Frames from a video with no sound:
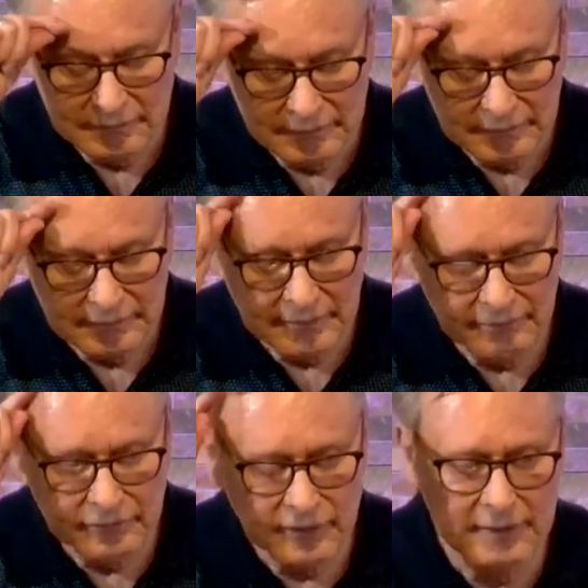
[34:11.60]
No,
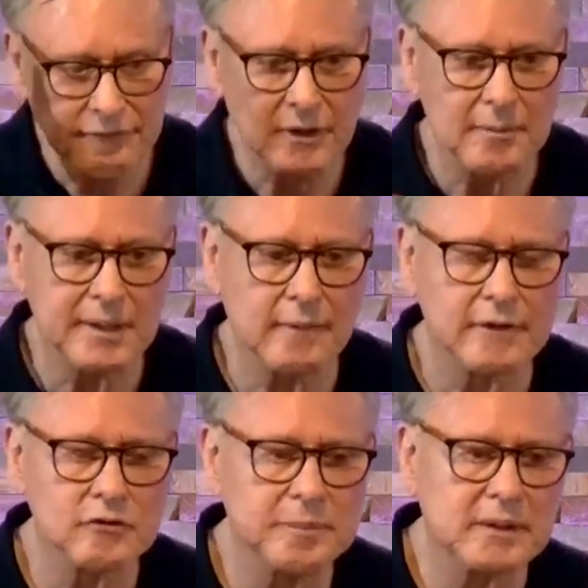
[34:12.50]
try to follow me on
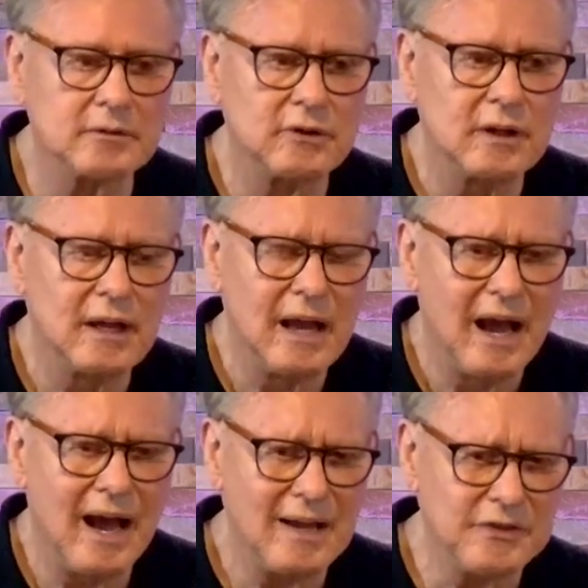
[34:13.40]
this, because
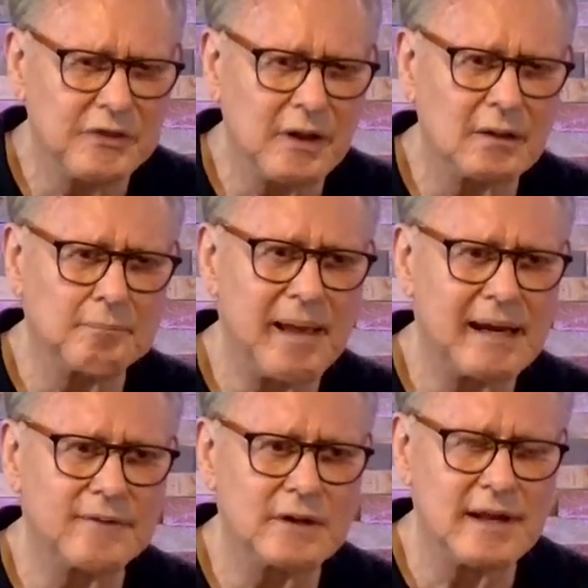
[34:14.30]
I thought back
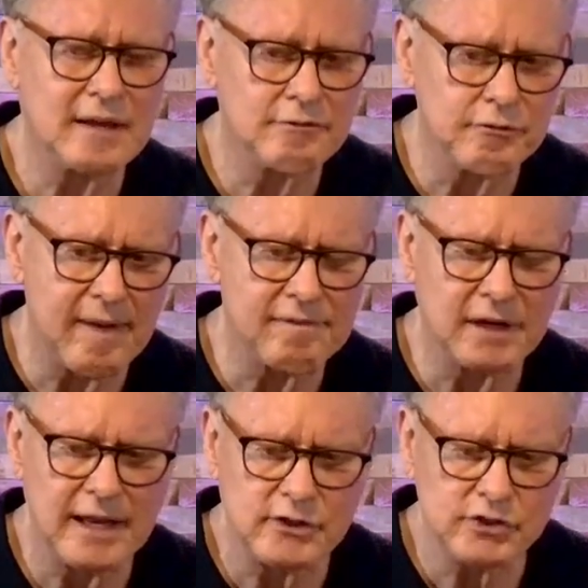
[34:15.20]
in the day of
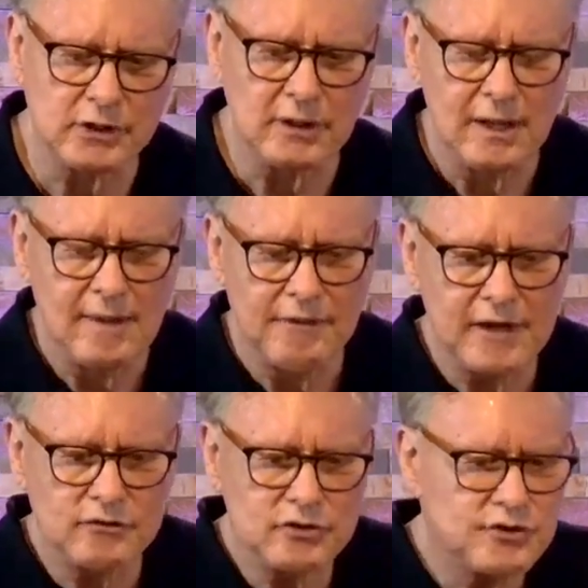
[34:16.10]
revelation
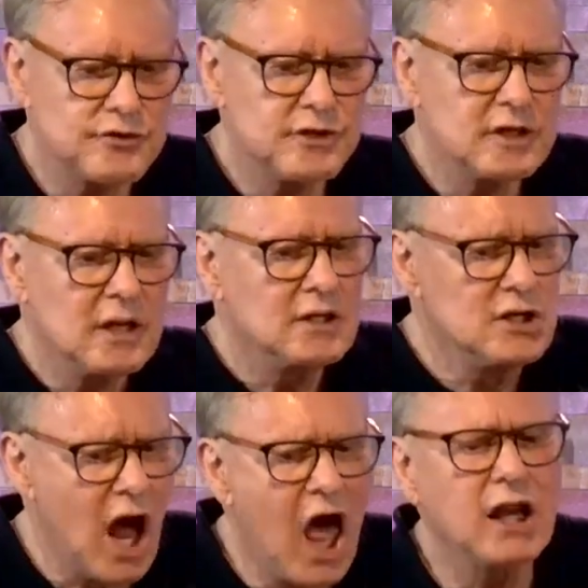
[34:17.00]
that just the
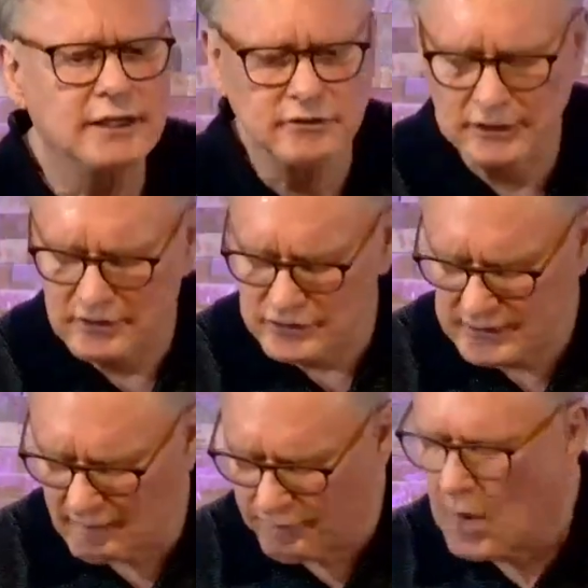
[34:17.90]
knowledge
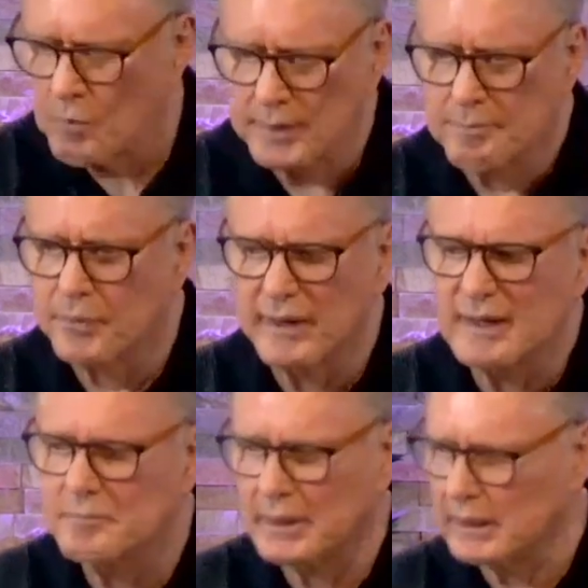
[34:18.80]
itself would
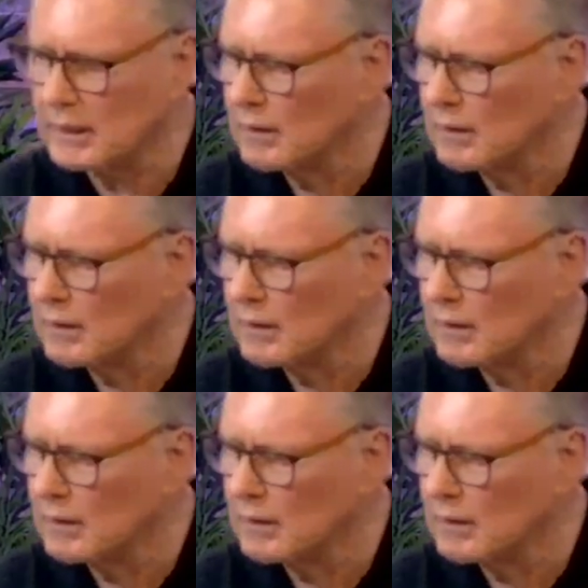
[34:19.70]
bring me